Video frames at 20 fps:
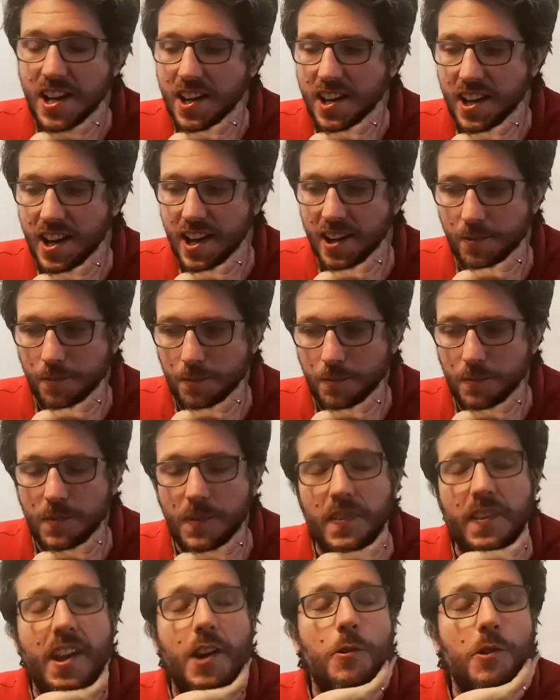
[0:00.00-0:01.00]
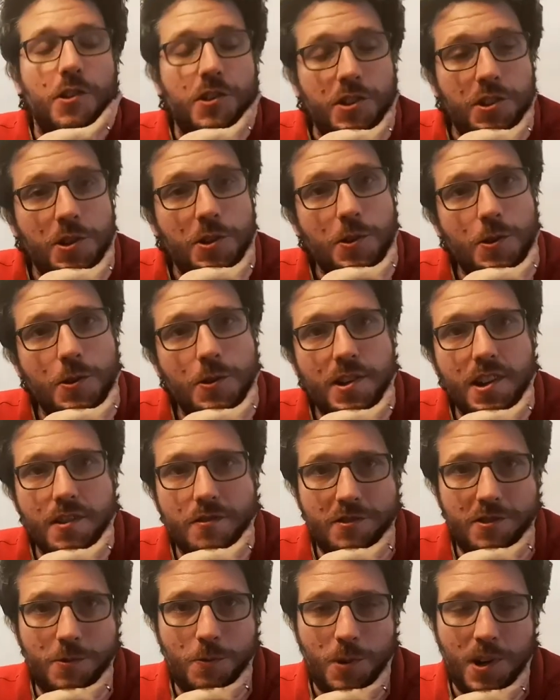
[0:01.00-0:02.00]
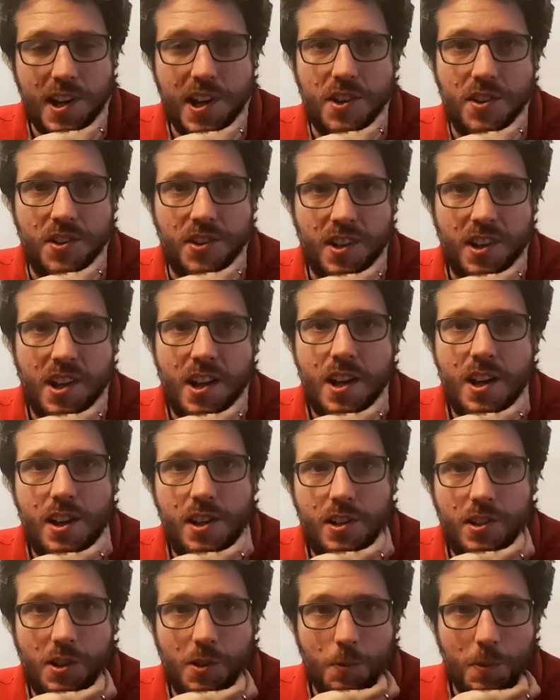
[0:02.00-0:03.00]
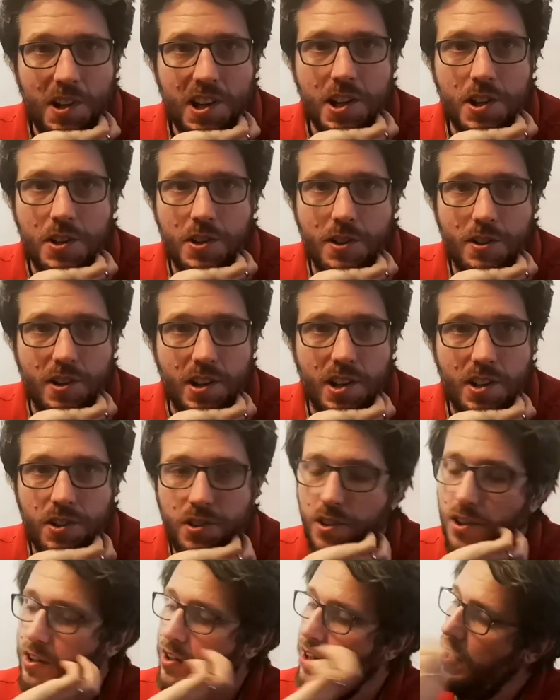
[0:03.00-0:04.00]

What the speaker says: Now there are two different ways that we can do this.